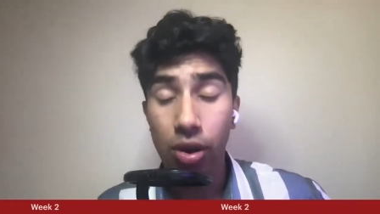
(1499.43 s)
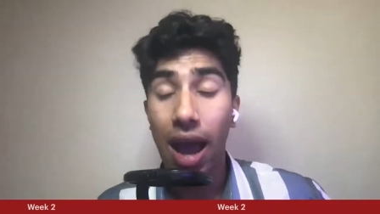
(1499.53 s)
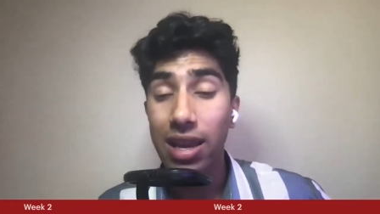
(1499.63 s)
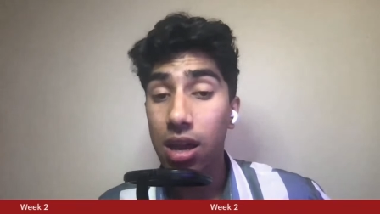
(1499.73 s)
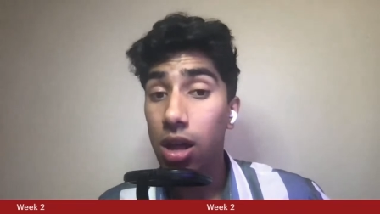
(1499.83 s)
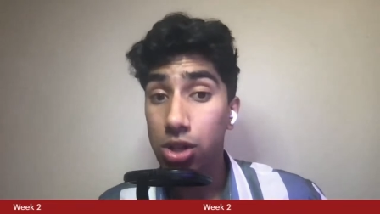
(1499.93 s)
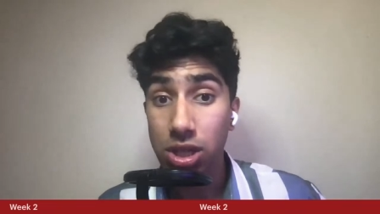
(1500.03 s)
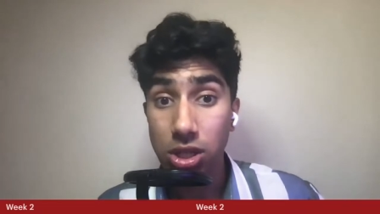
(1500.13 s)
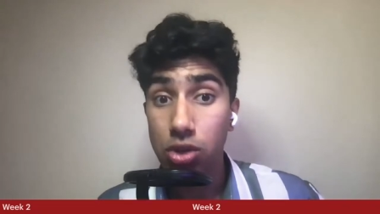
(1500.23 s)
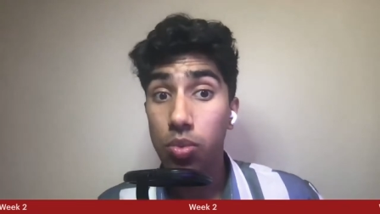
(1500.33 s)

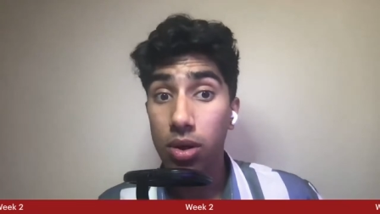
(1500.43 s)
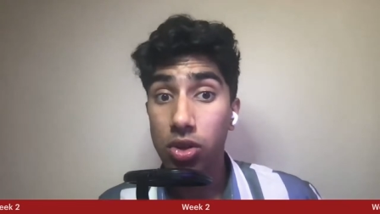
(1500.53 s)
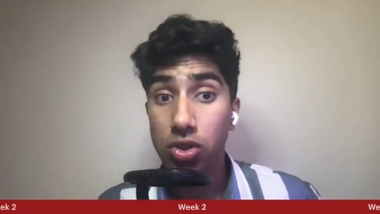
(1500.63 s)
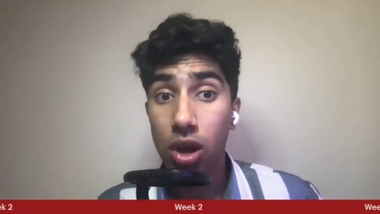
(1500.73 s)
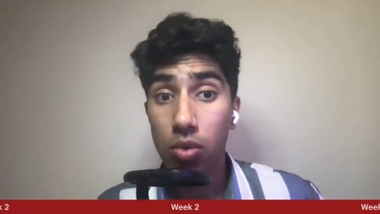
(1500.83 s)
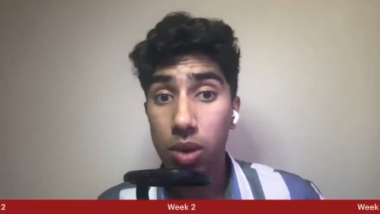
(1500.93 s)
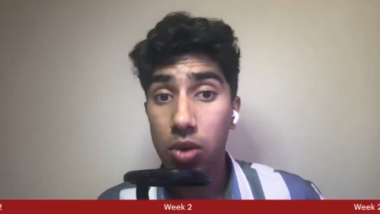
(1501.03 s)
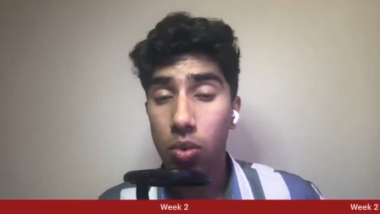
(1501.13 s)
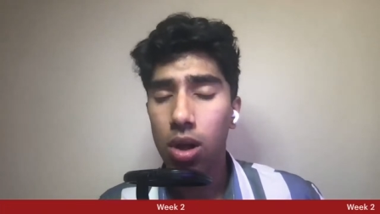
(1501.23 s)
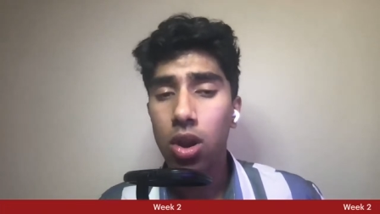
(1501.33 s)
ideologies to what you saw in
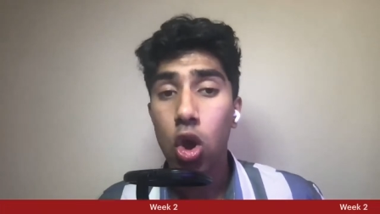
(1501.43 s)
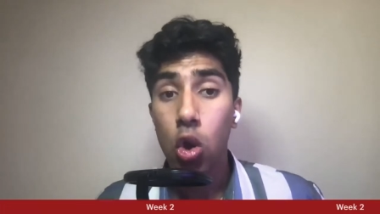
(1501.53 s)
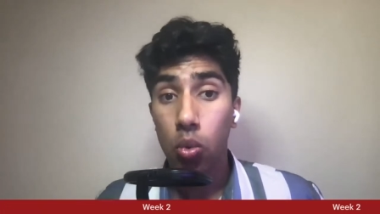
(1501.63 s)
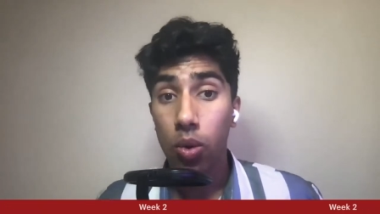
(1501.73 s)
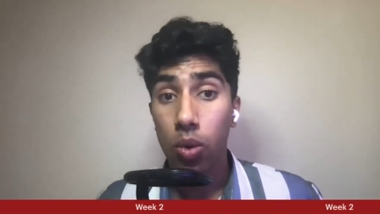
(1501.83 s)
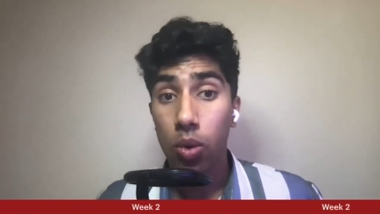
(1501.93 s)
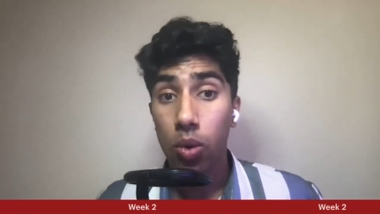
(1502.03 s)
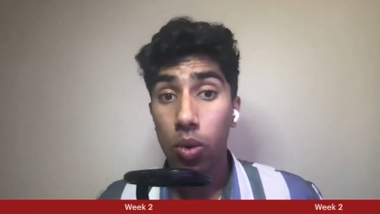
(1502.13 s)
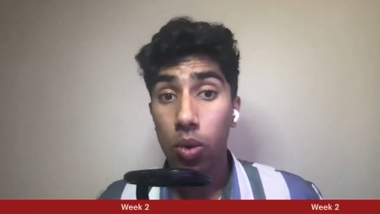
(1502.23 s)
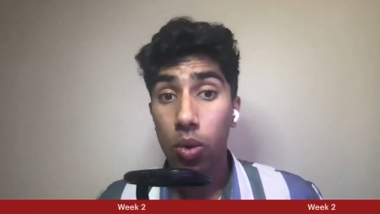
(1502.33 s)
week one, where it's
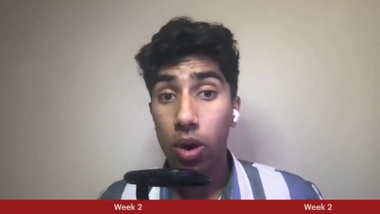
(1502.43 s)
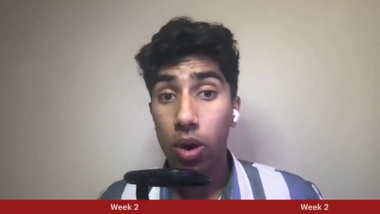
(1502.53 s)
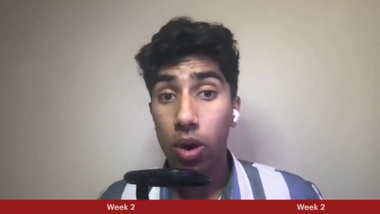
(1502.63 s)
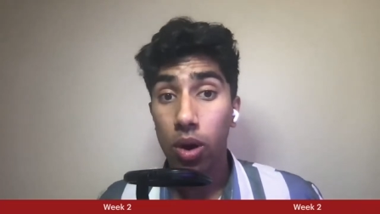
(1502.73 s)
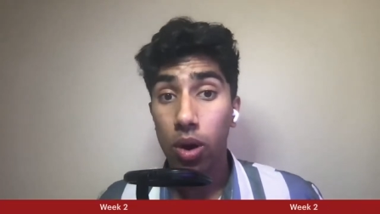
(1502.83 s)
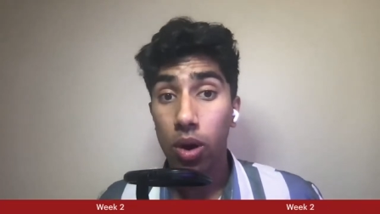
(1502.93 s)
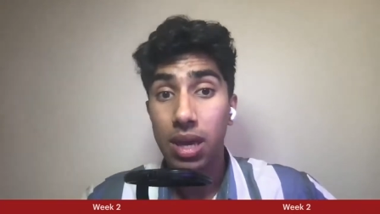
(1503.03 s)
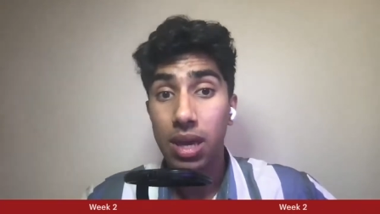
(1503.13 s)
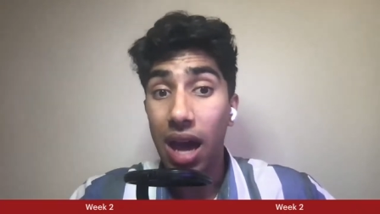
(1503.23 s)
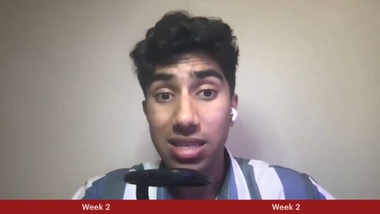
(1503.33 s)
going to be not
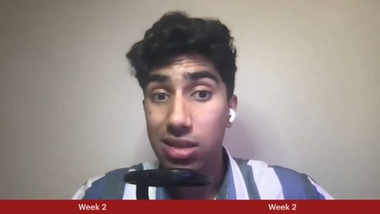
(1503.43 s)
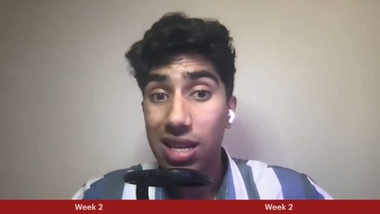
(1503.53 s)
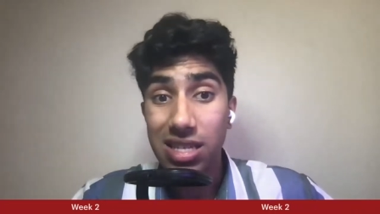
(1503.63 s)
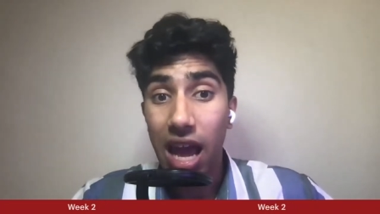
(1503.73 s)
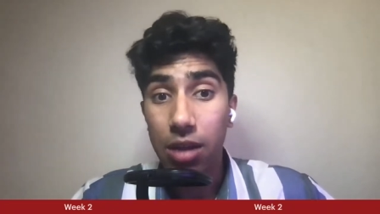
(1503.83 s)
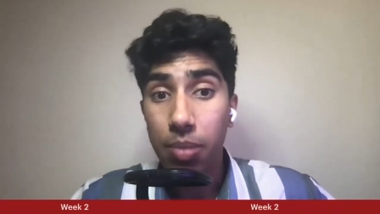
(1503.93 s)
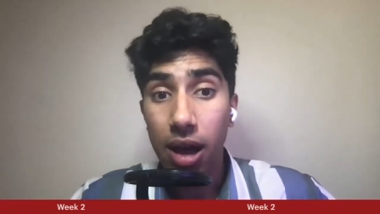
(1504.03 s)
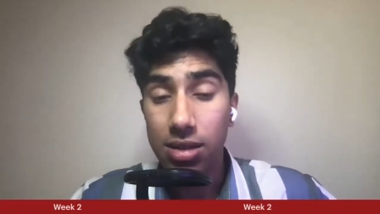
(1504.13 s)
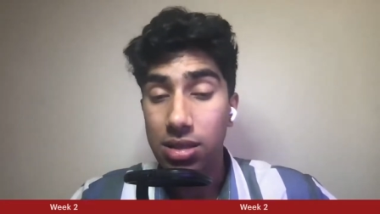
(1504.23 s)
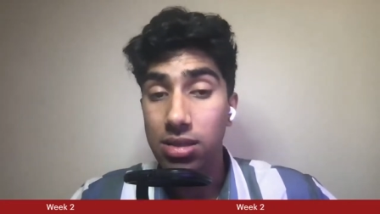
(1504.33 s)
as stacked
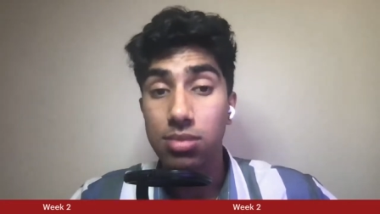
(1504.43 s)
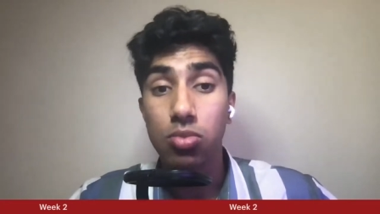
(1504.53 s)
boxes,